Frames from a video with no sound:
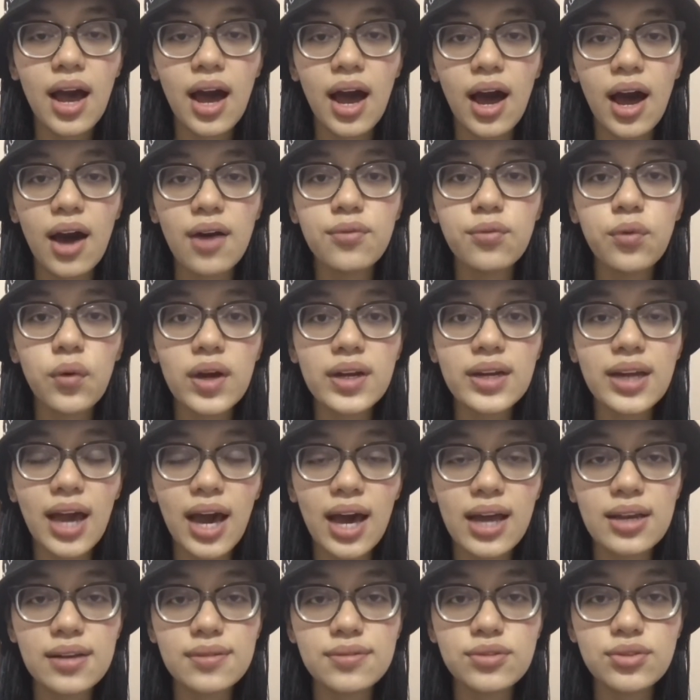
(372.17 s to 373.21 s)
of what
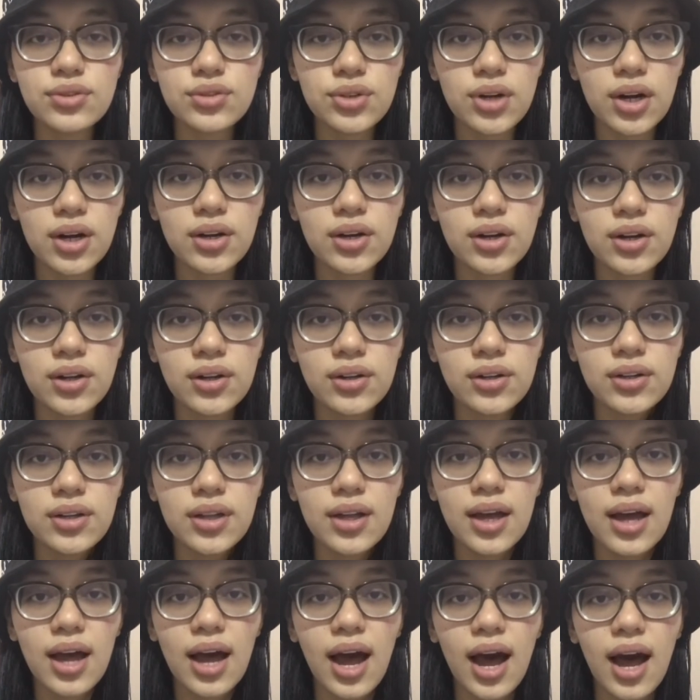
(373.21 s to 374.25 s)
kind of
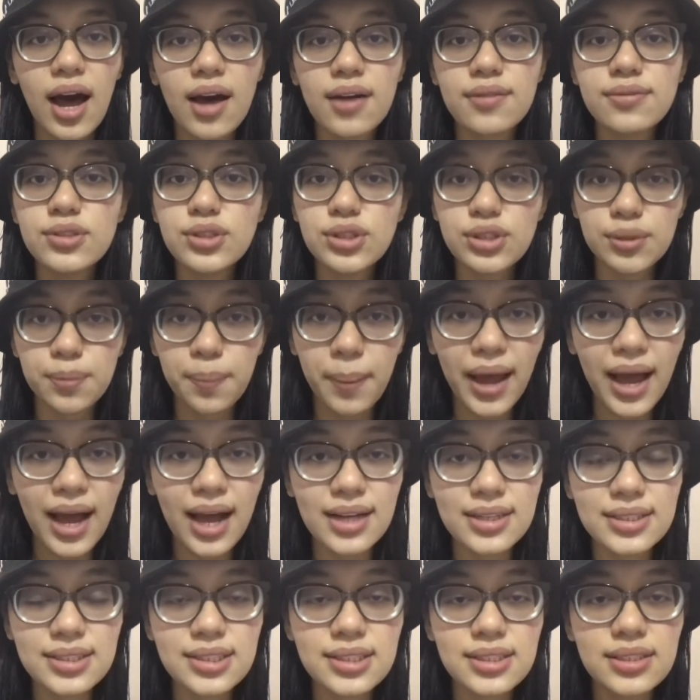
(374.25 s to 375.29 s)
struggle I've
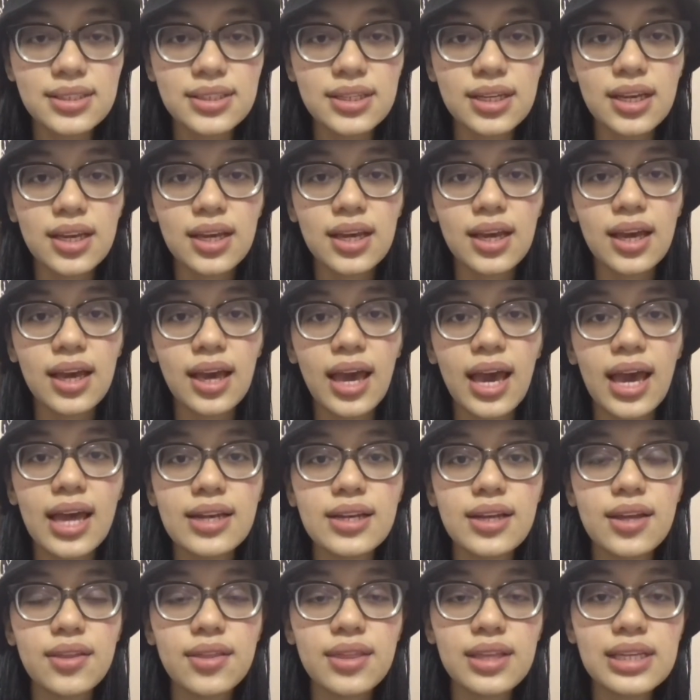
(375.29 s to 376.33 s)
surpassed,
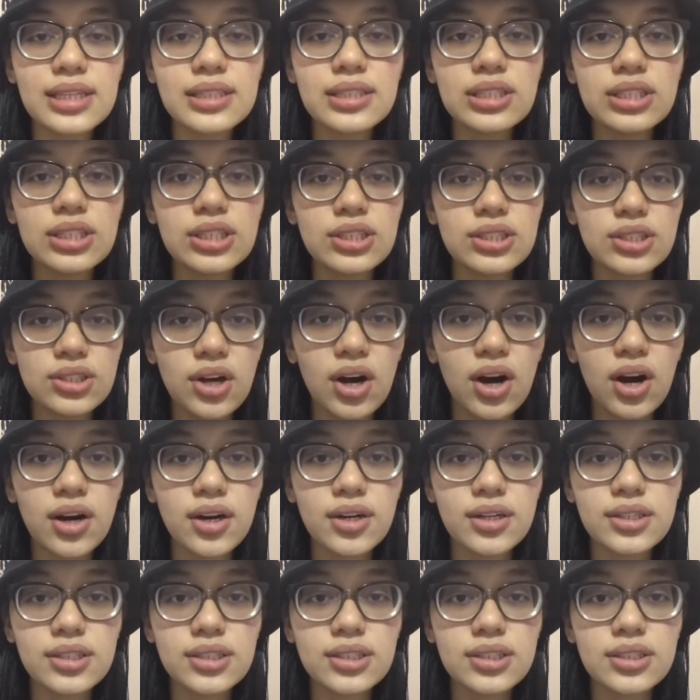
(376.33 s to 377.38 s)
and these
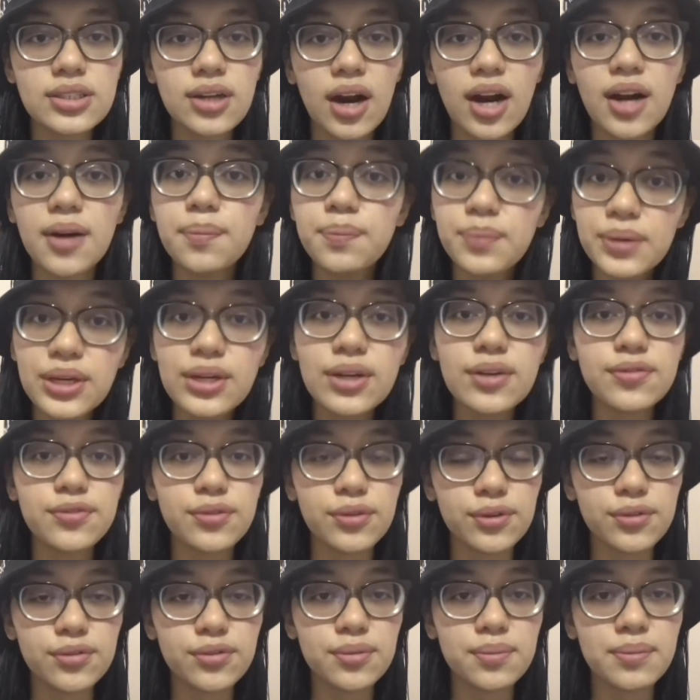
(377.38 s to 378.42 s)
scars are
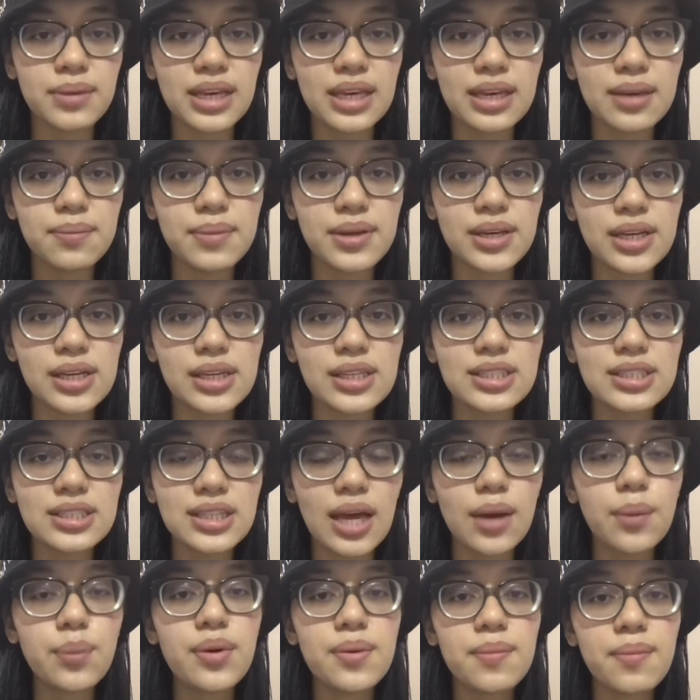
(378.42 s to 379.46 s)
beautiful for me because
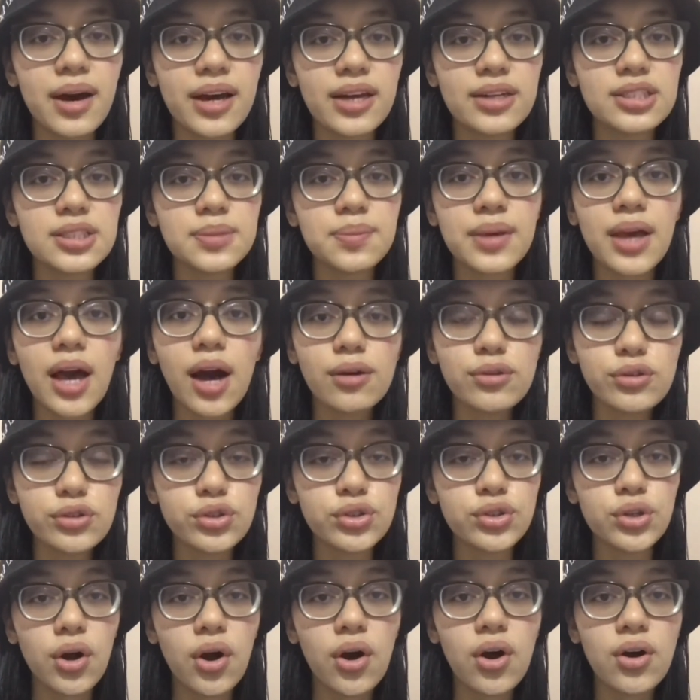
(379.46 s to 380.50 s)
that reminds me how
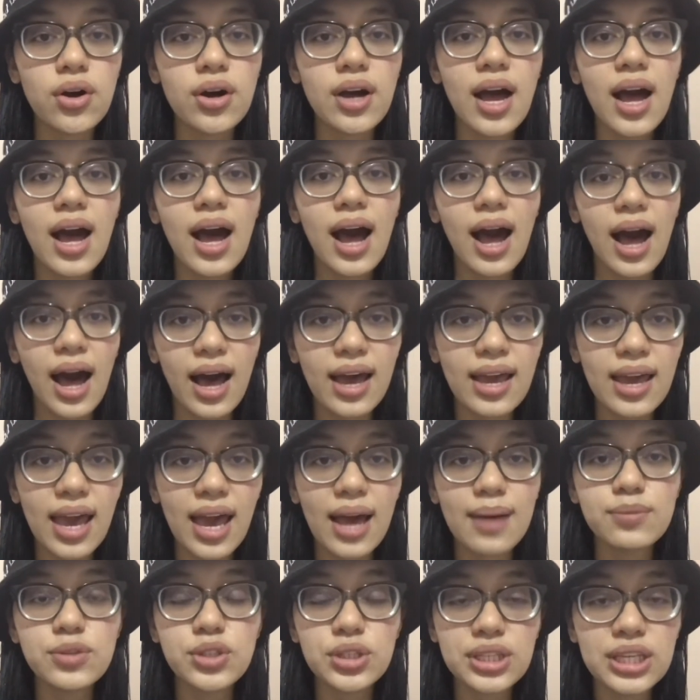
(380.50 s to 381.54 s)
strong I
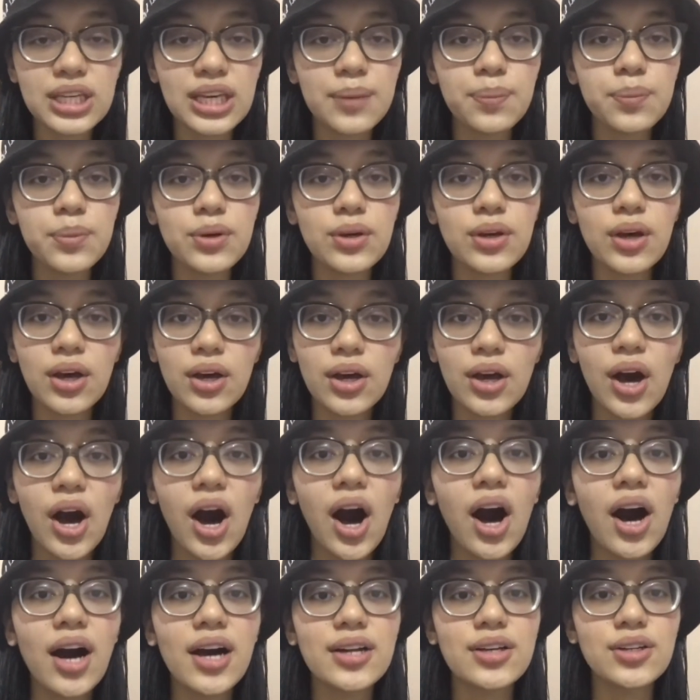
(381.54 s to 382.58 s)
am to keep
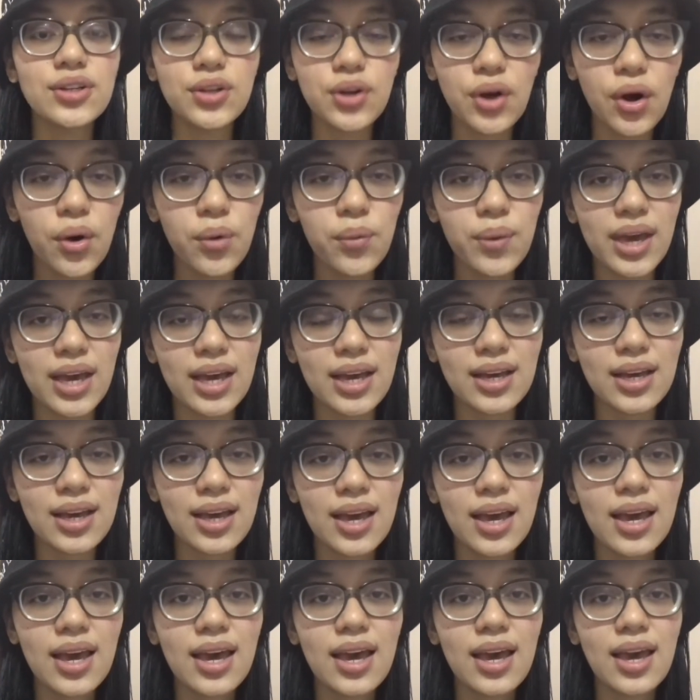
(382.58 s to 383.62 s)
on going
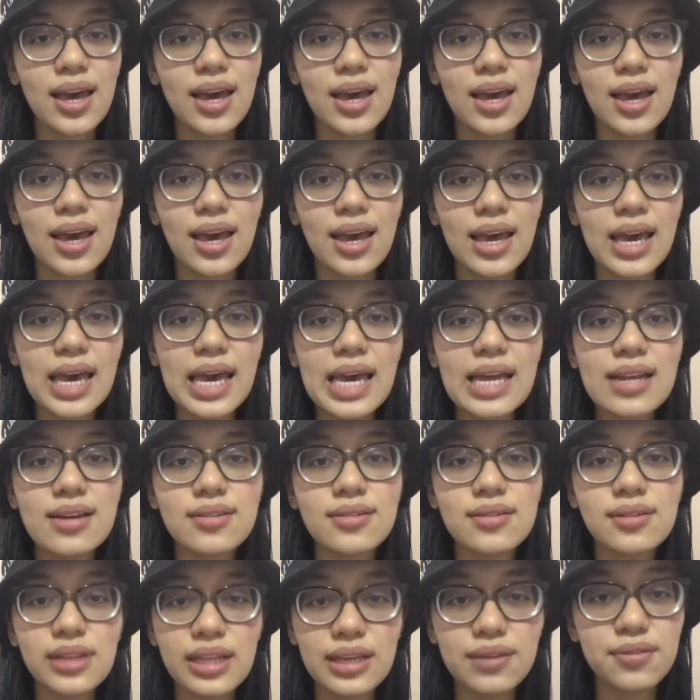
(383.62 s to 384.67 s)

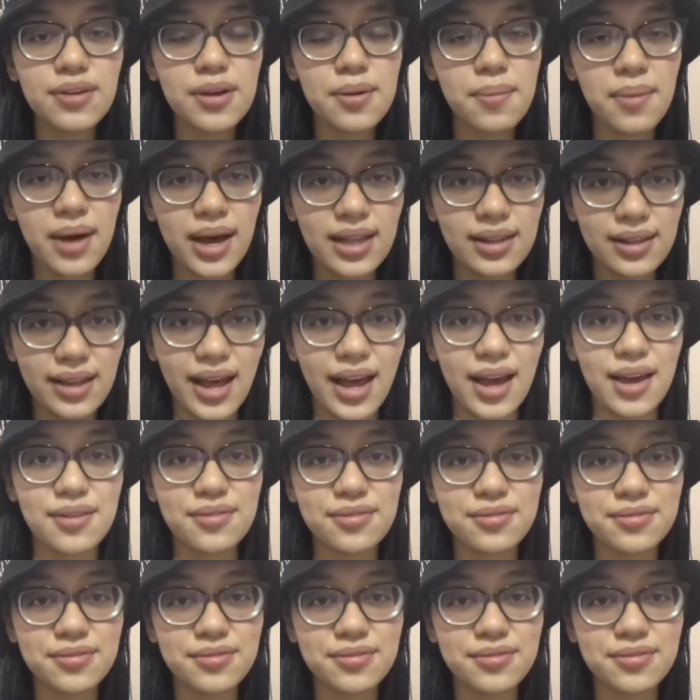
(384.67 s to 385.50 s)
in living my life.